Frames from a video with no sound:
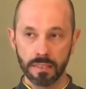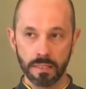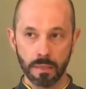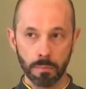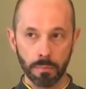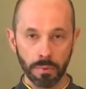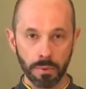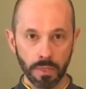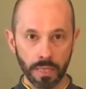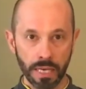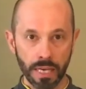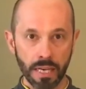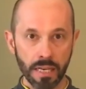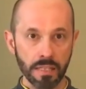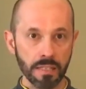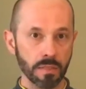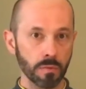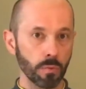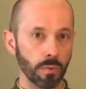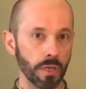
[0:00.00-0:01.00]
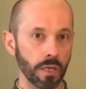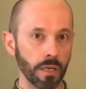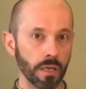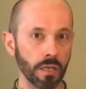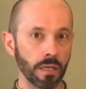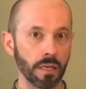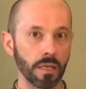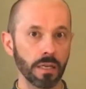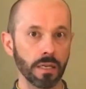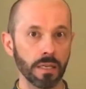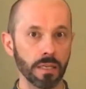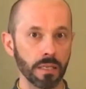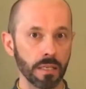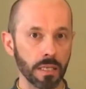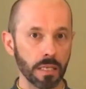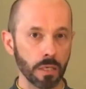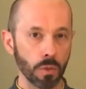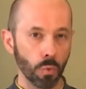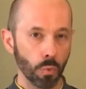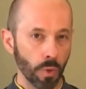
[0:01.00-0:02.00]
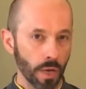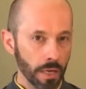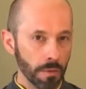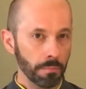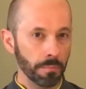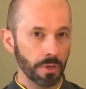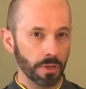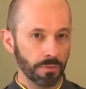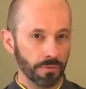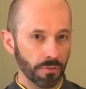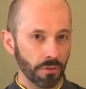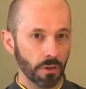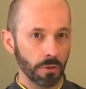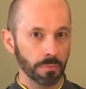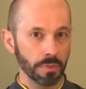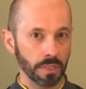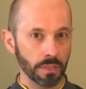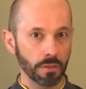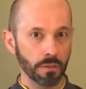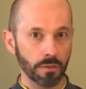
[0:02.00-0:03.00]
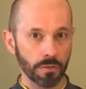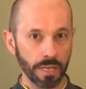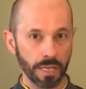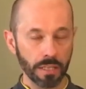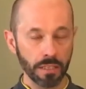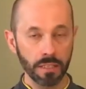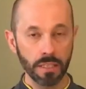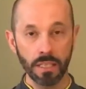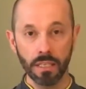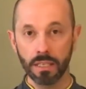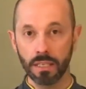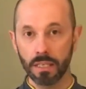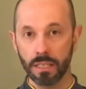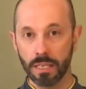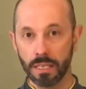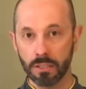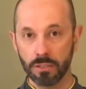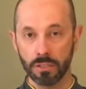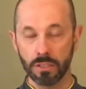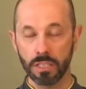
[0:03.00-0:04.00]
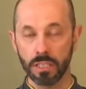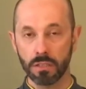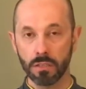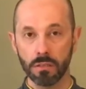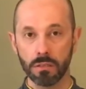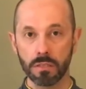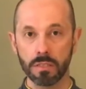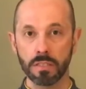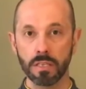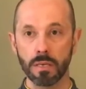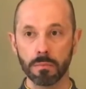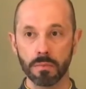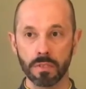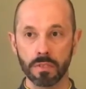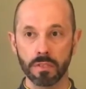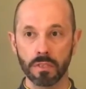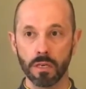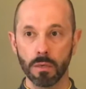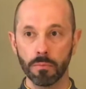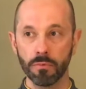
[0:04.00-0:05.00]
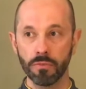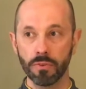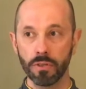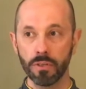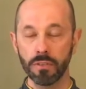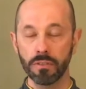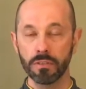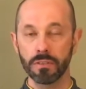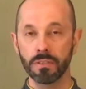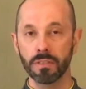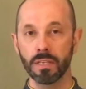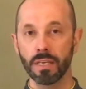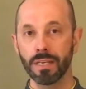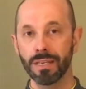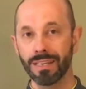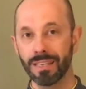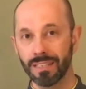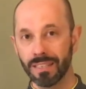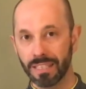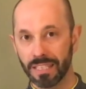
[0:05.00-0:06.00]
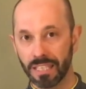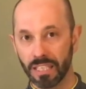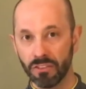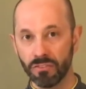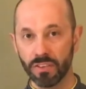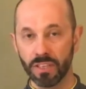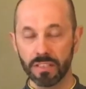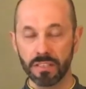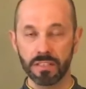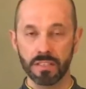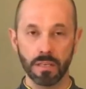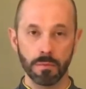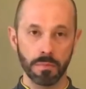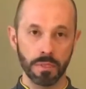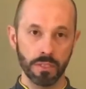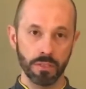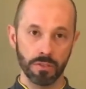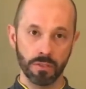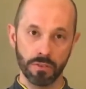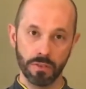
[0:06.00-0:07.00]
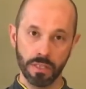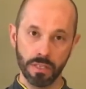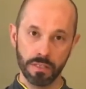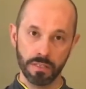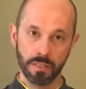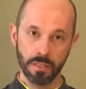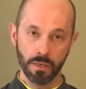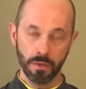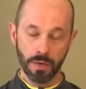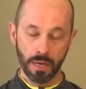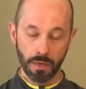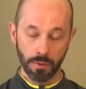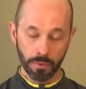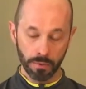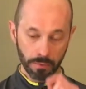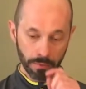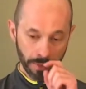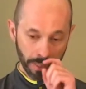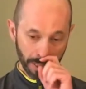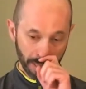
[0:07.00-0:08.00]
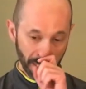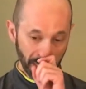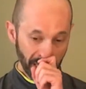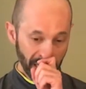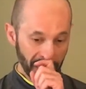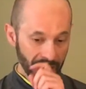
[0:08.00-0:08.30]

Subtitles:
a place where, when performed incorrectly, can actually cause some discomfort and even some injuries. So I would really